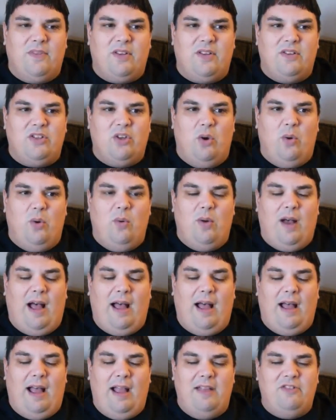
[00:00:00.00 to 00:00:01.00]
So
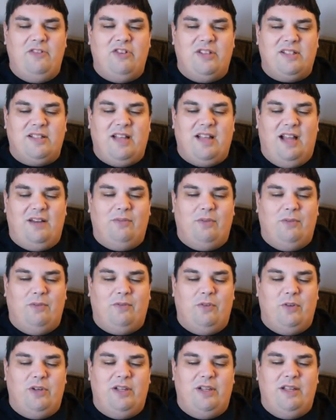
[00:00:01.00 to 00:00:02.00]
I, I just kind of
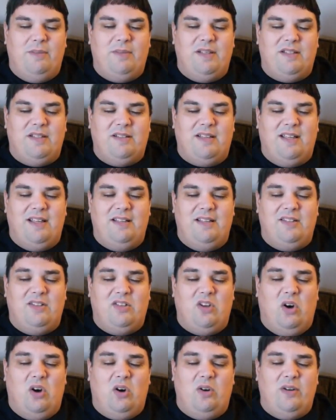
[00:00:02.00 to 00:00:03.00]
refer to him as Kid's
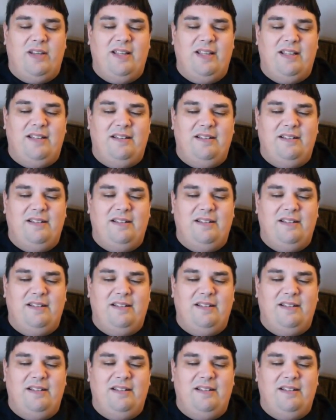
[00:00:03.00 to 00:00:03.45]
guardian.